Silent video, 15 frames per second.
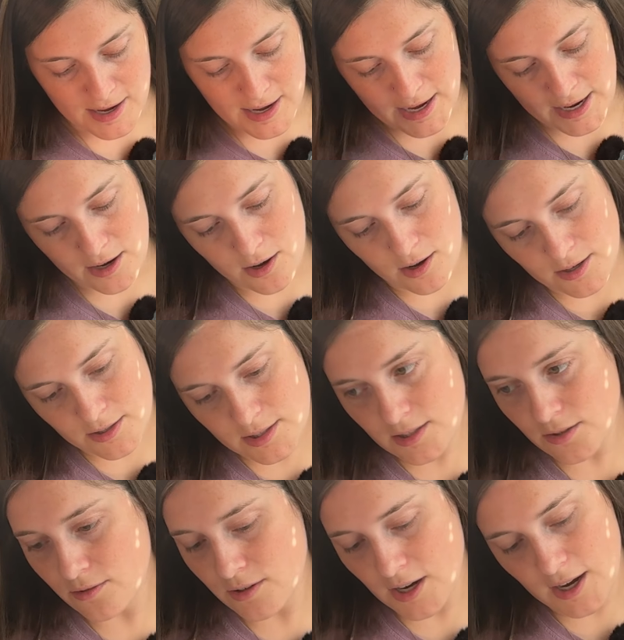I
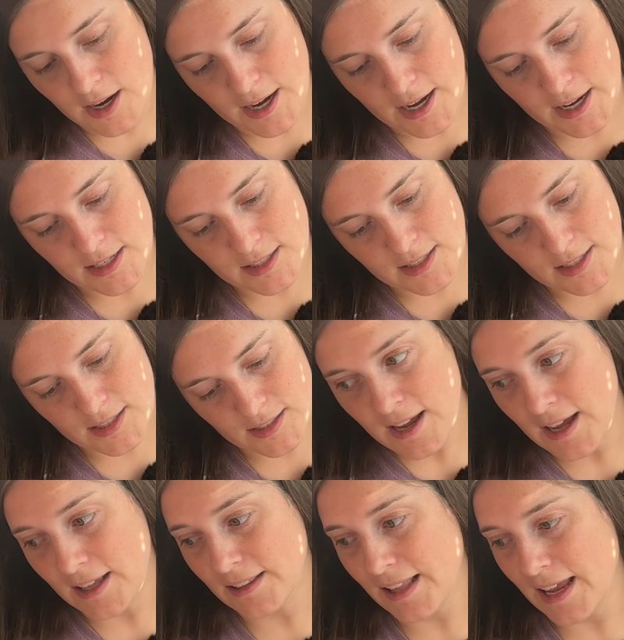also got
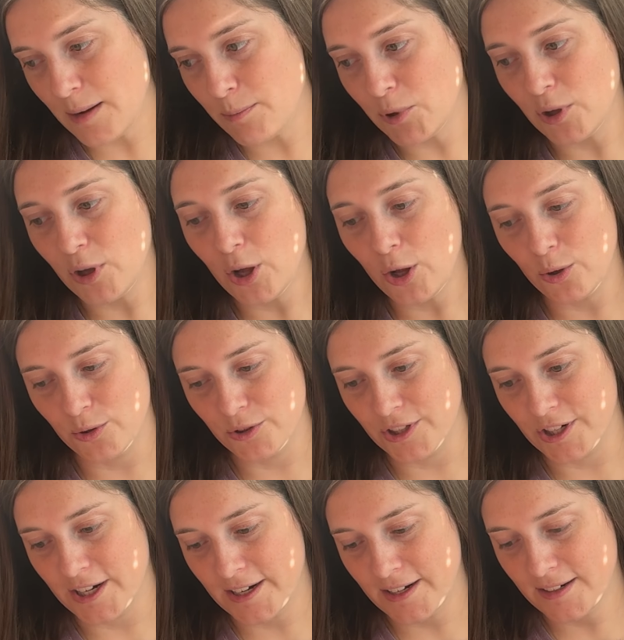a label
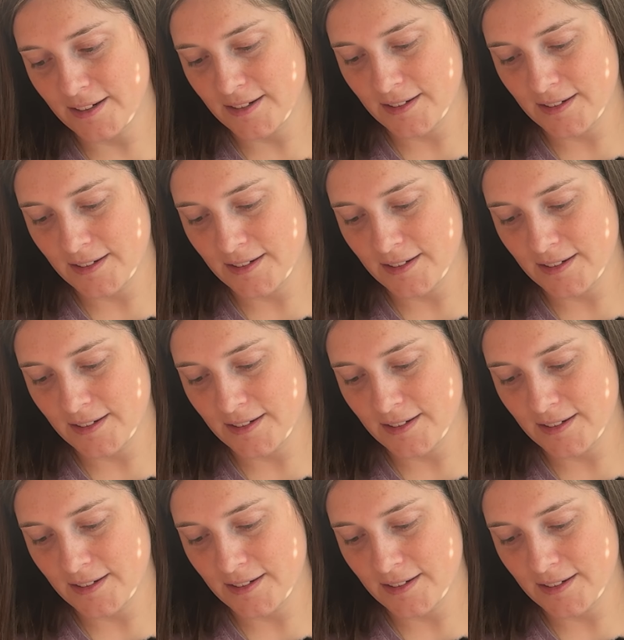holder.